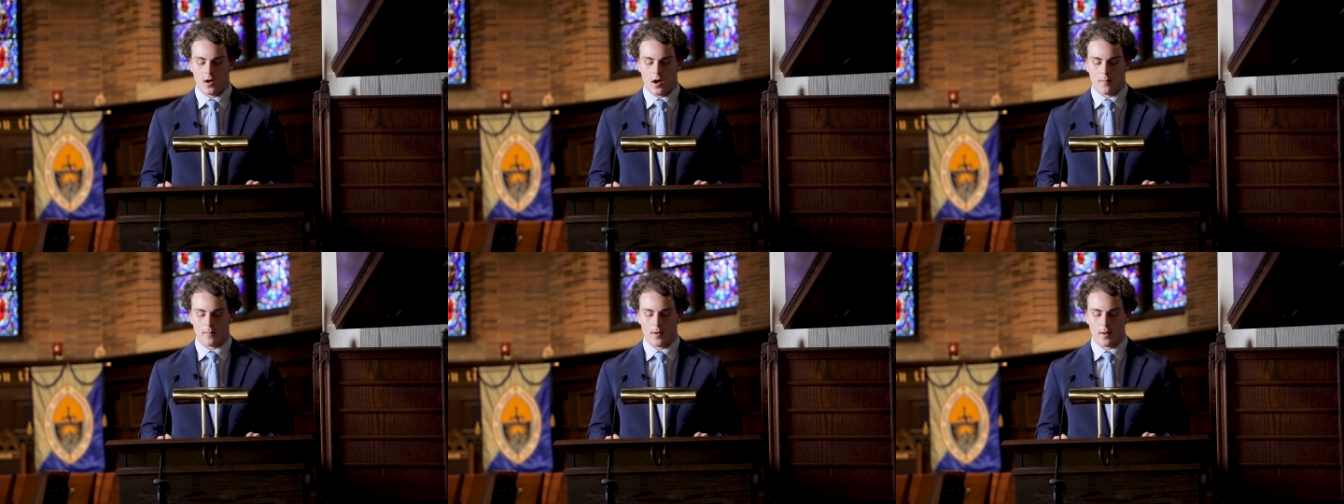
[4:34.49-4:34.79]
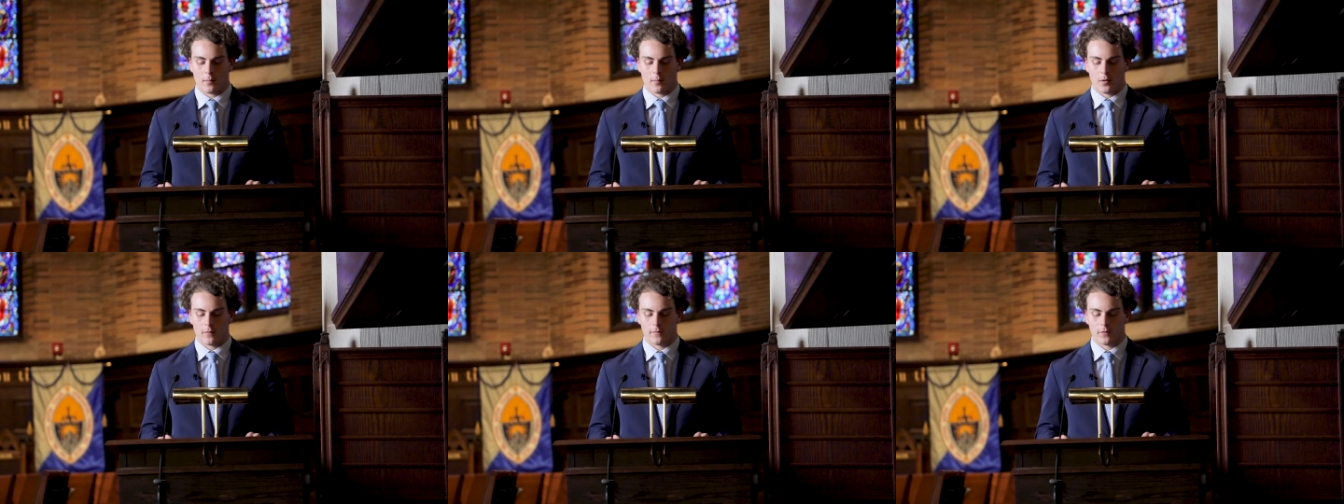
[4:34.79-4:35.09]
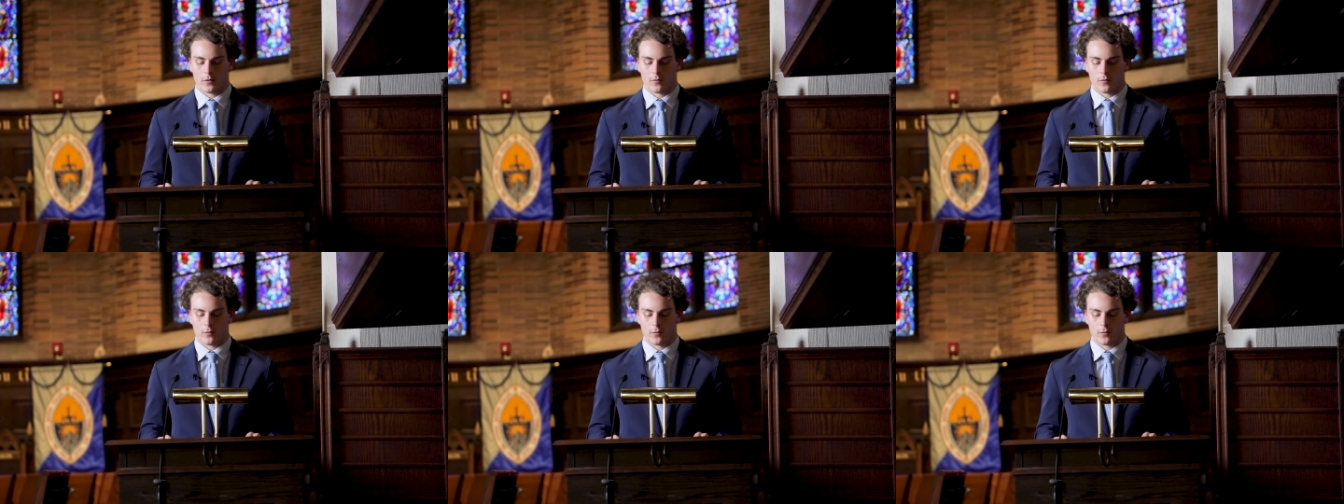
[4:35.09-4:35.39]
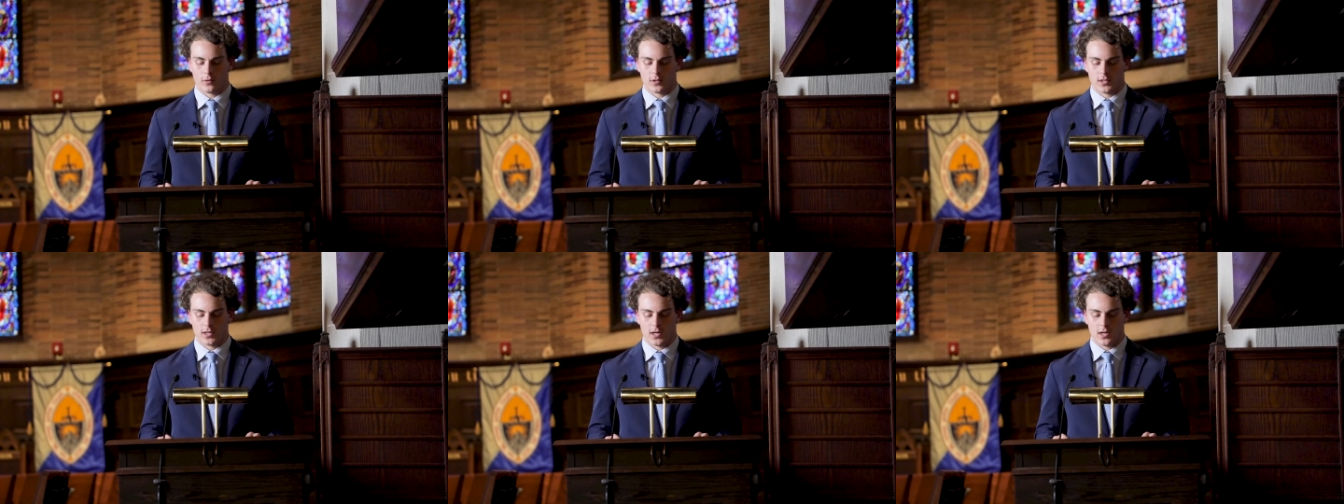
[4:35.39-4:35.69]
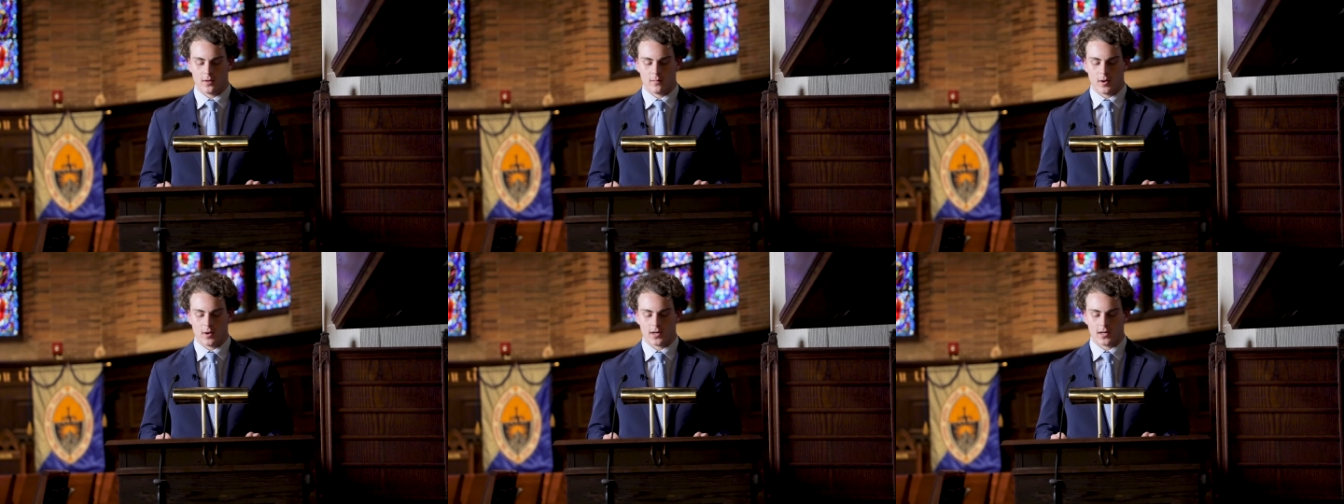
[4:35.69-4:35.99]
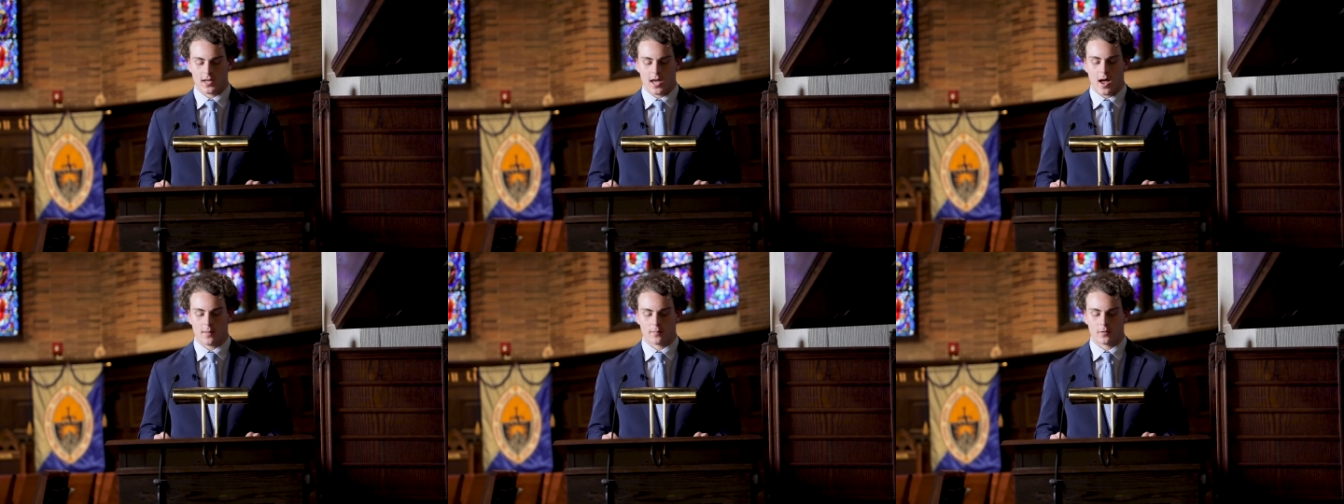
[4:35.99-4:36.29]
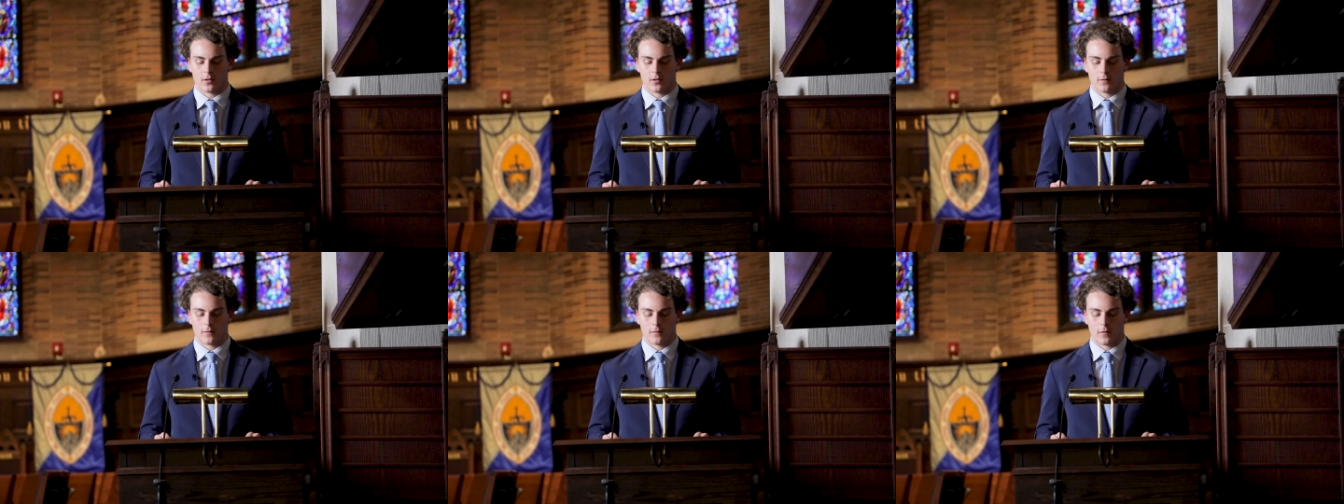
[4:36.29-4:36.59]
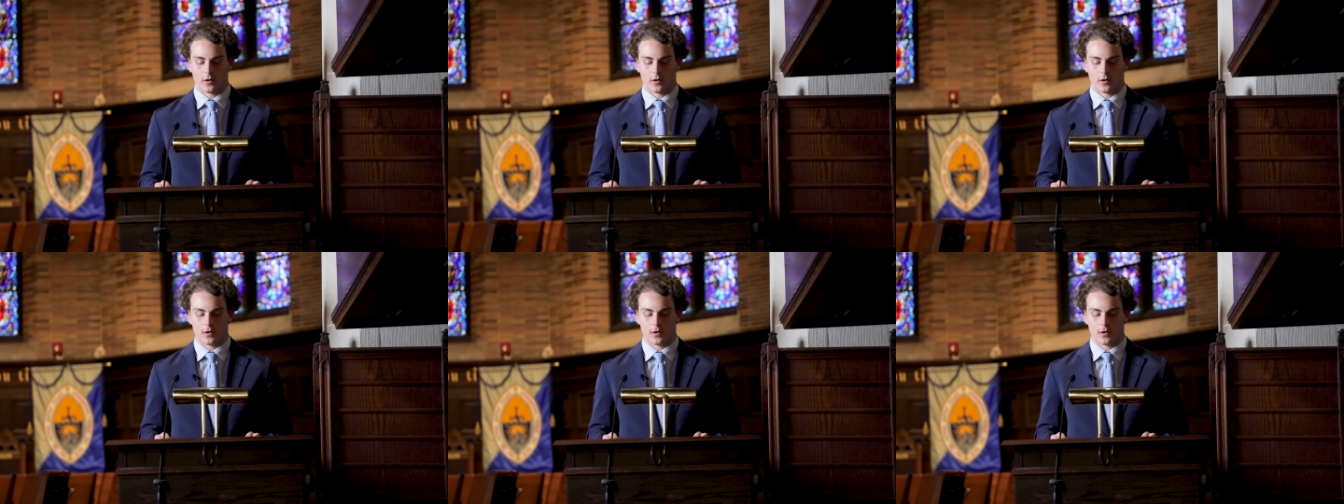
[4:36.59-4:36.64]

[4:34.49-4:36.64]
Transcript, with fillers: a member of the crew team, and captain of the